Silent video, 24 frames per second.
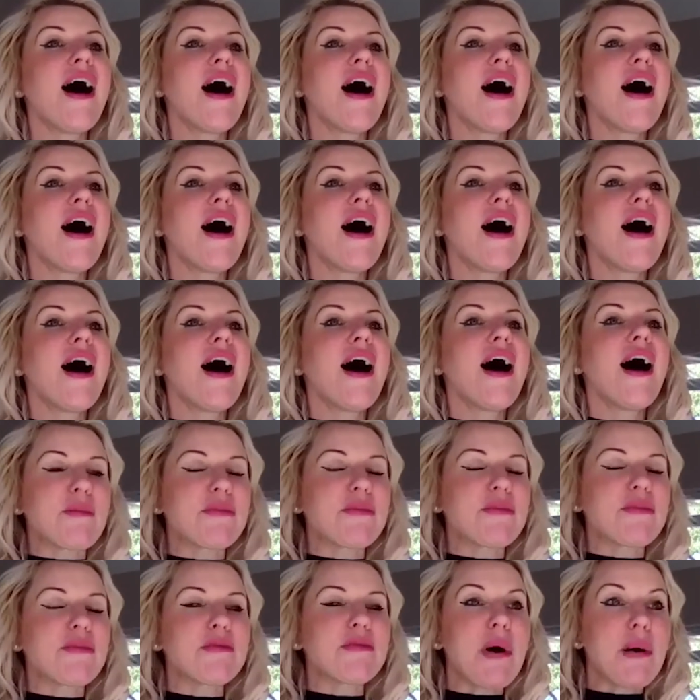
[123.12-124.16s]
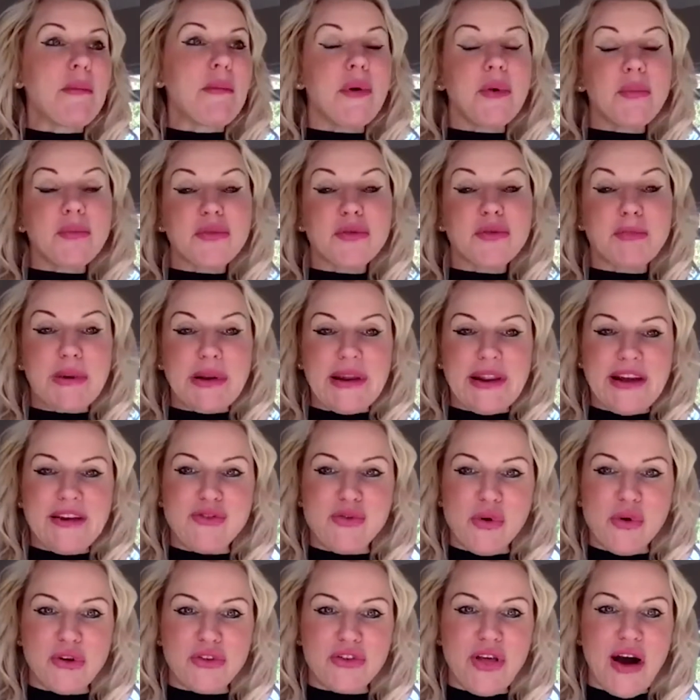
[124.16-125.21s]
And I remember my mum's belief
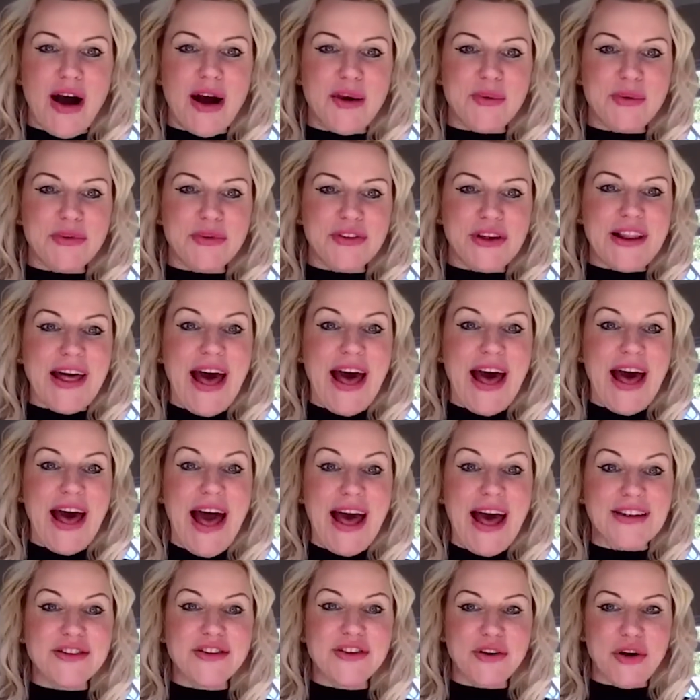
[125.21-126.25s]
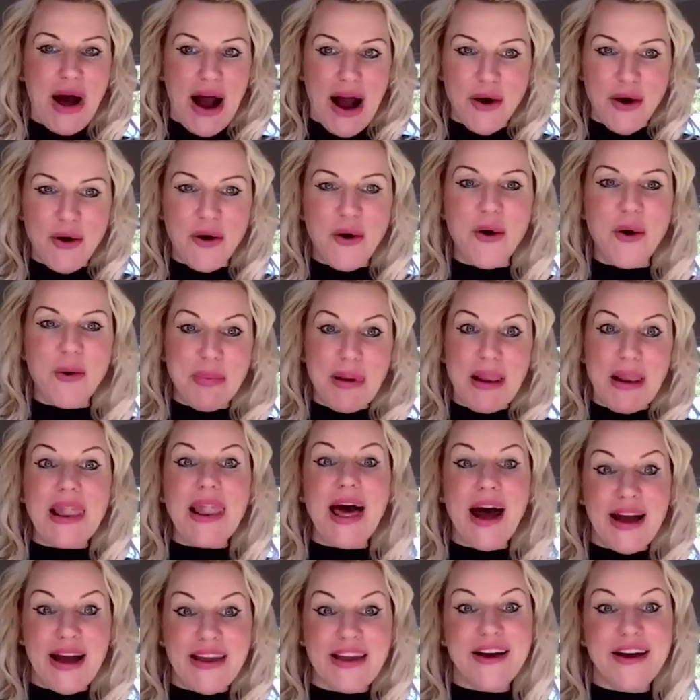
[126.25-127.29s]
was that I was going to end up
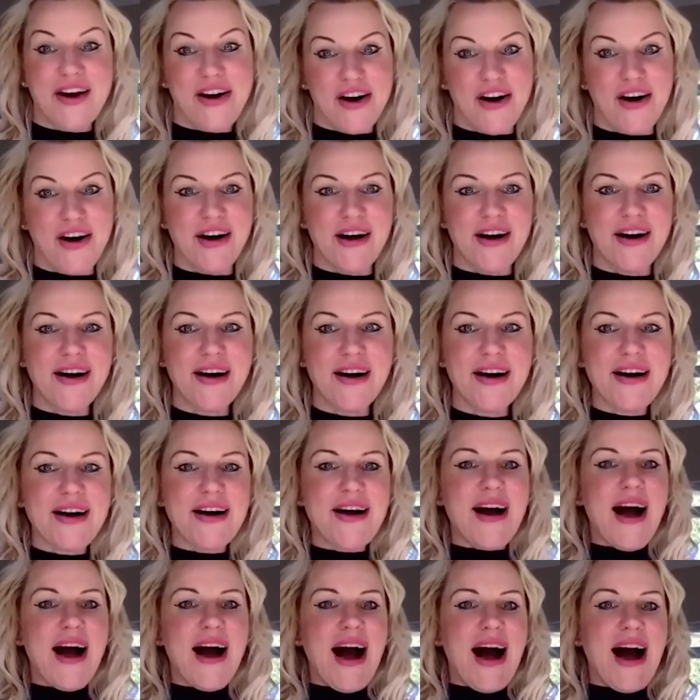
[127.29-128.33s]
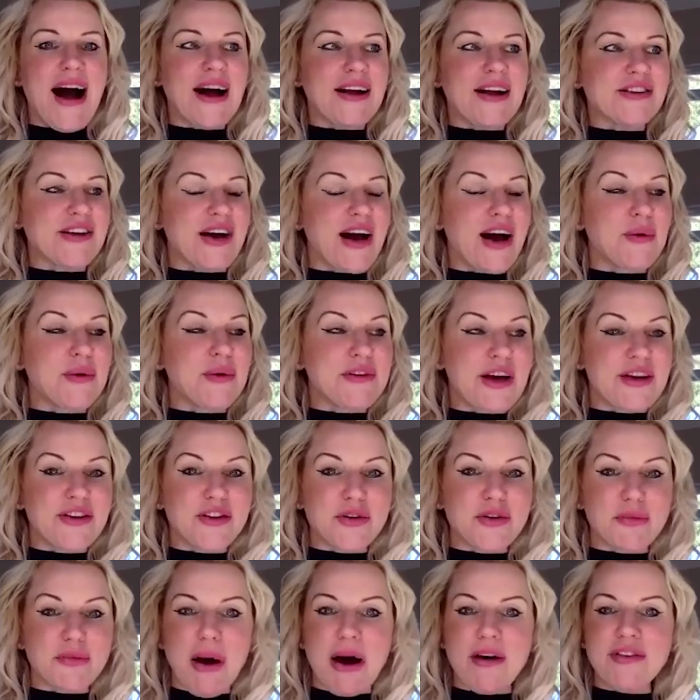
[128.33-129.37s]
like her, and I would end
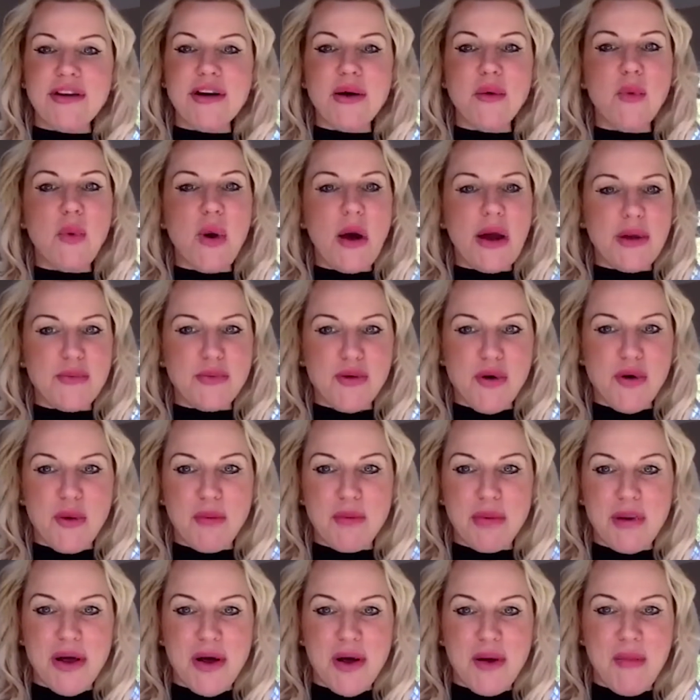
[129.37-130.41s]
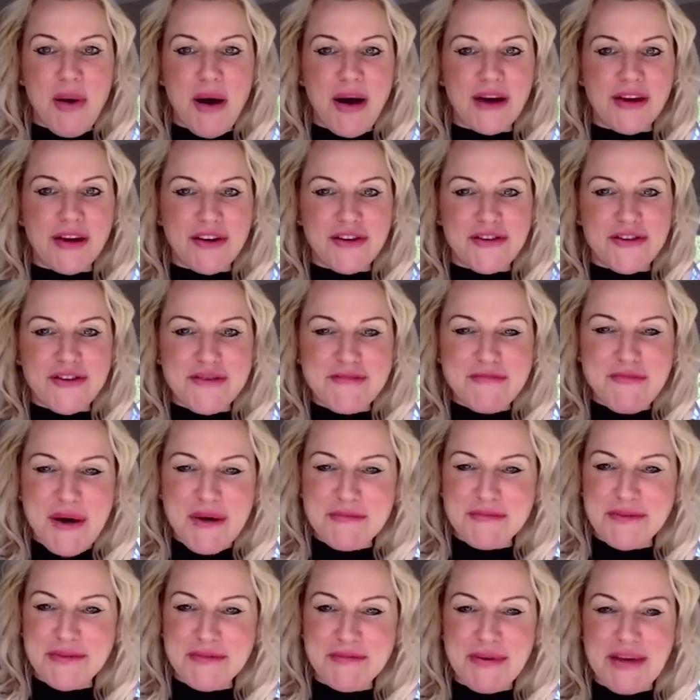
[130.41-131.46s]
up having a weight problem. And I
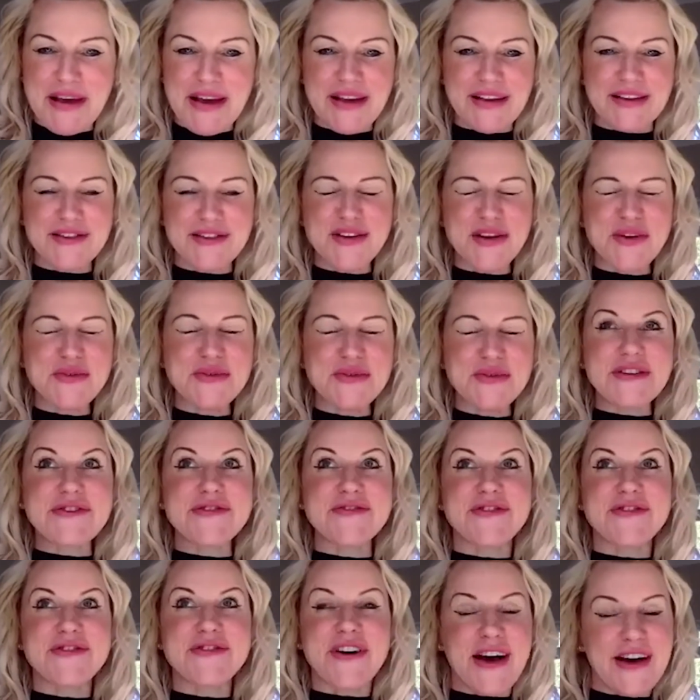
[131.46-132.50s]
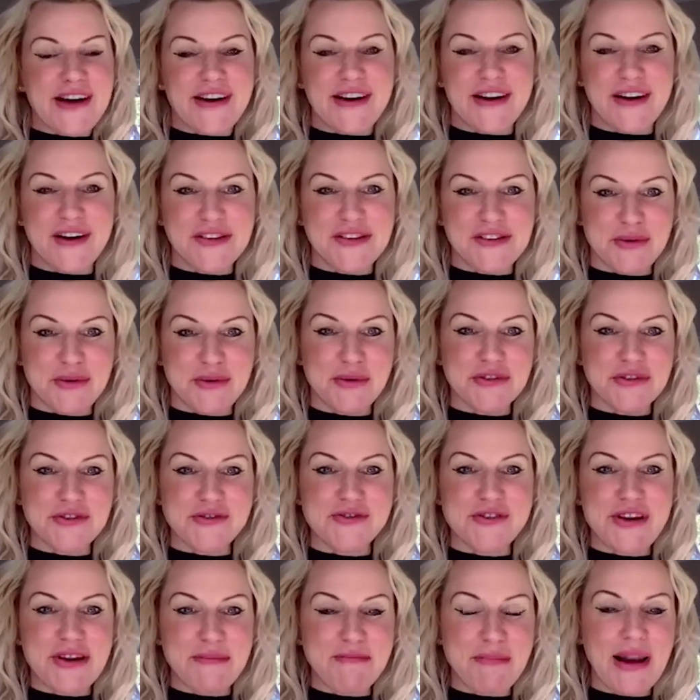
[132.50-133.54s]
remember being so defiant because I was a
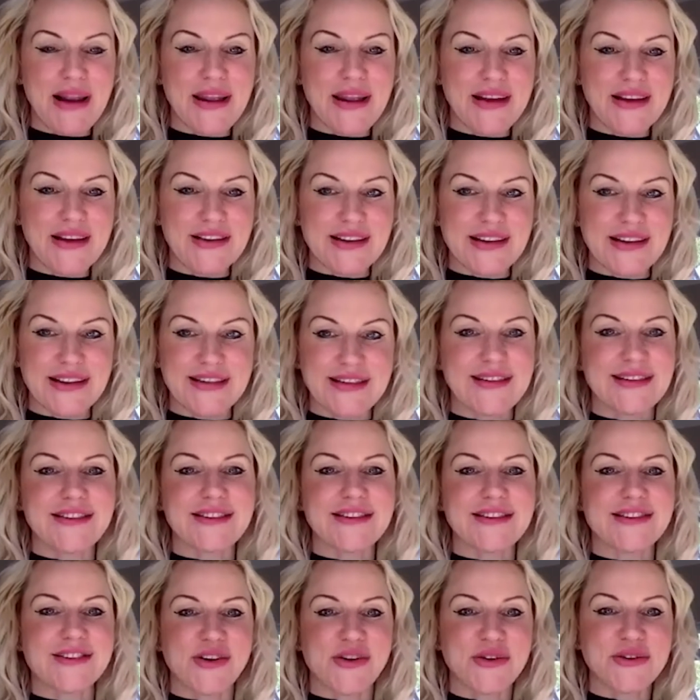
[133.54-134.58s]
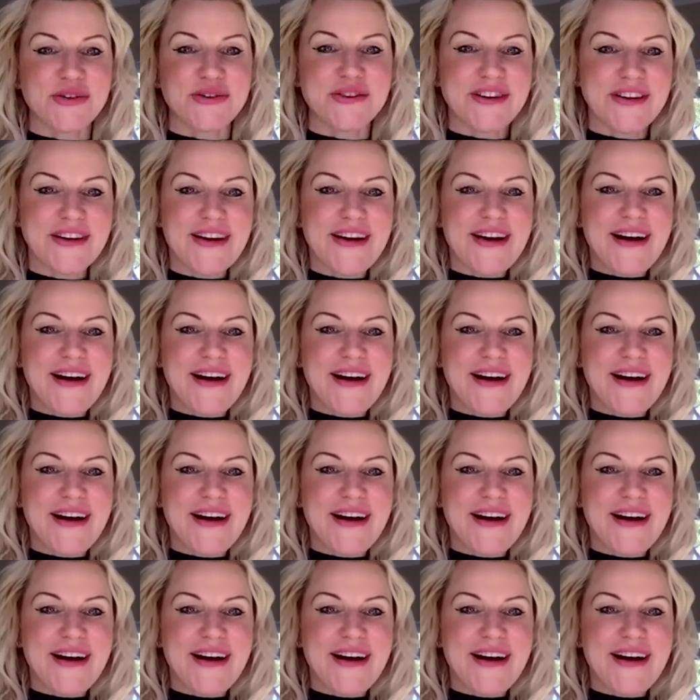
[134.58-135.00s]
rebellious little sod.